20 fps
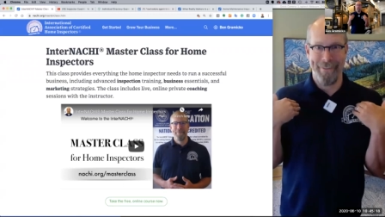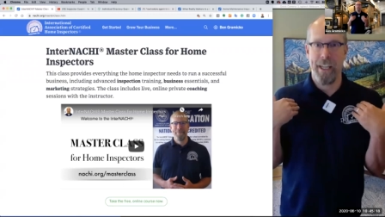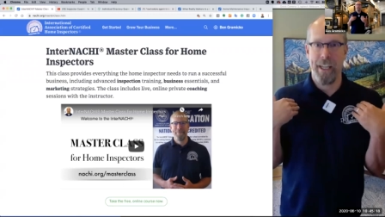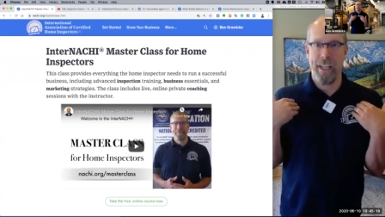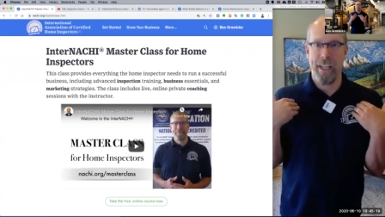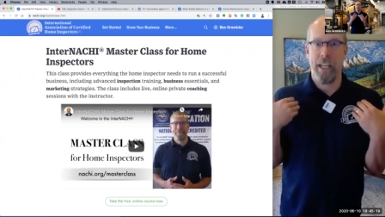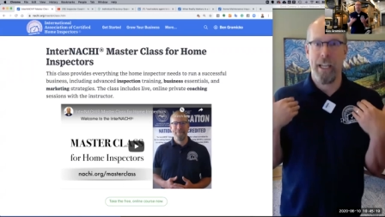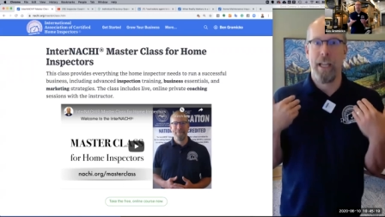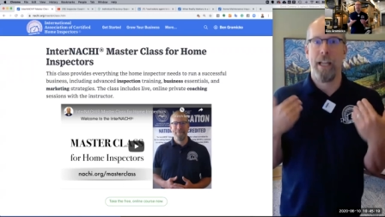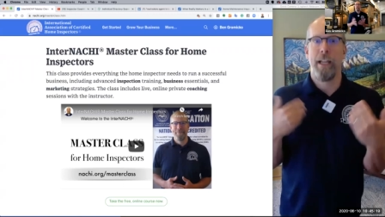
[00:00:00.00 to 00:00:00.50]

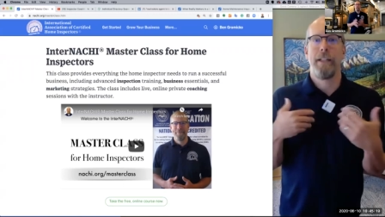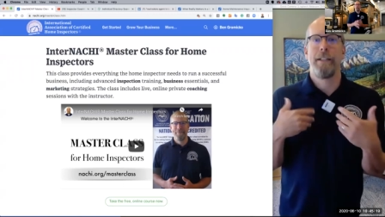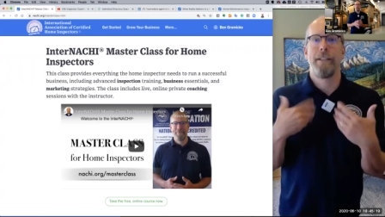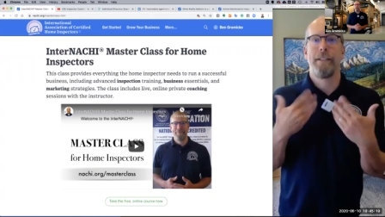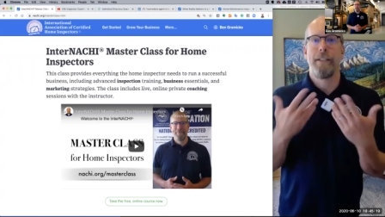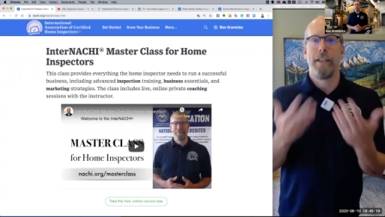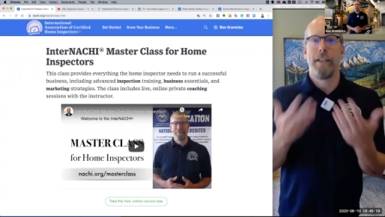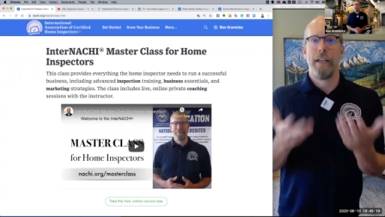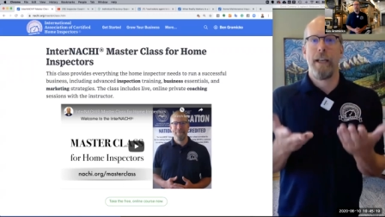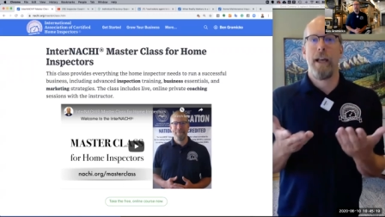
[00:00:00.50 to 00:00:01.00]
to come
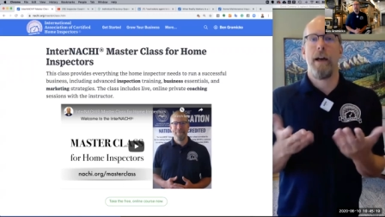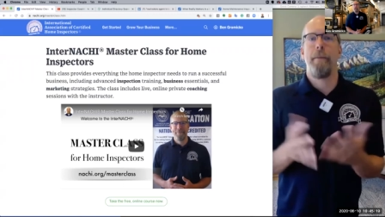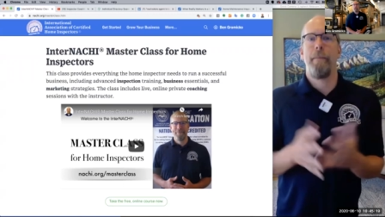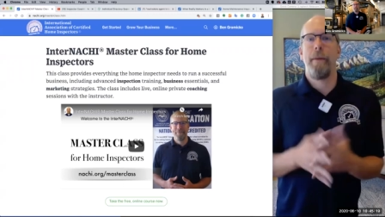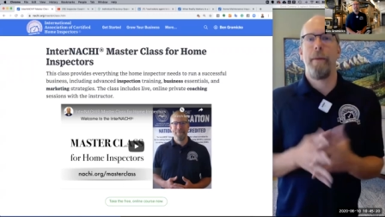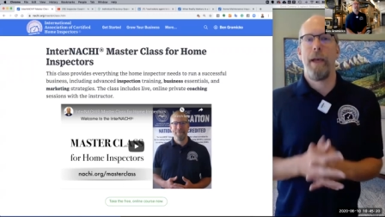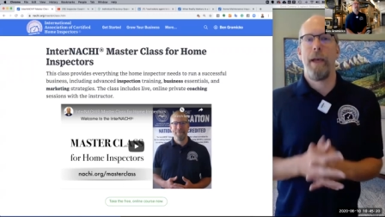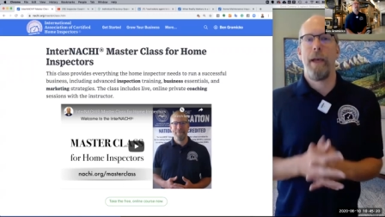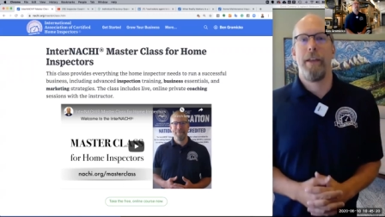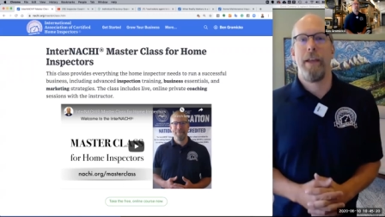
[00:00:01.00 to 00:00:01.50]
in and
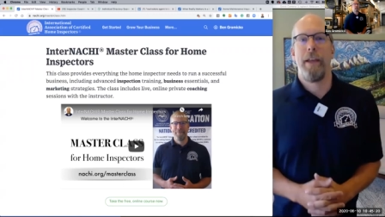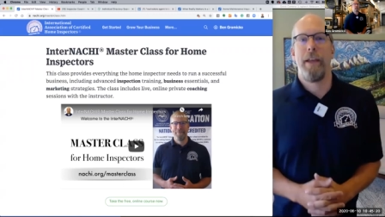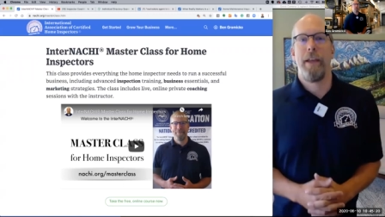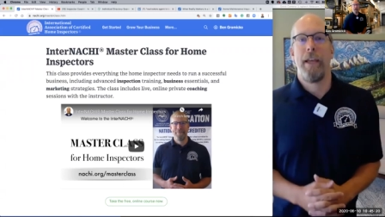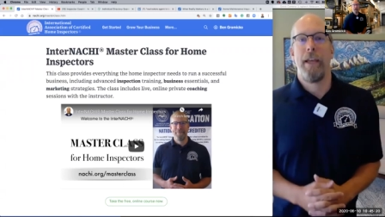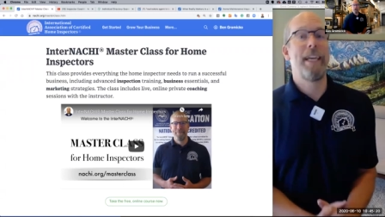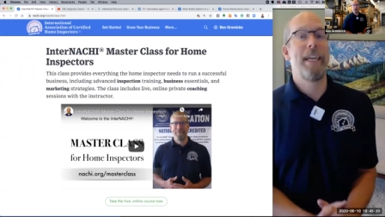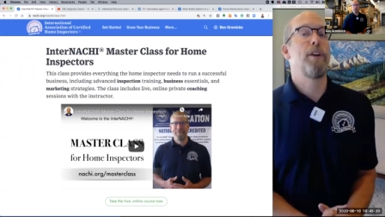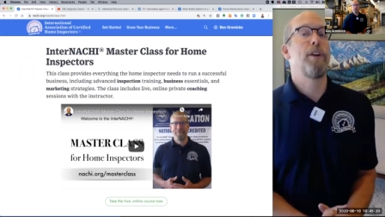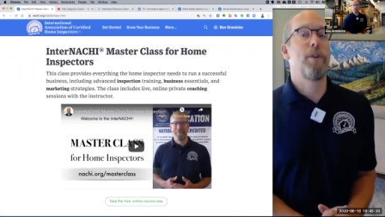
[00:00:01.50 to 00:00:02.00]
take a look
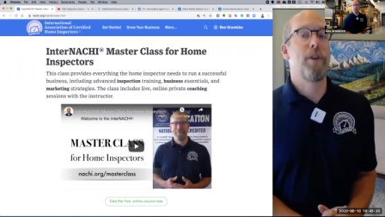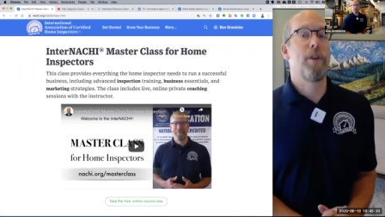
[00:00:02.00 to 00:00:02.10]
around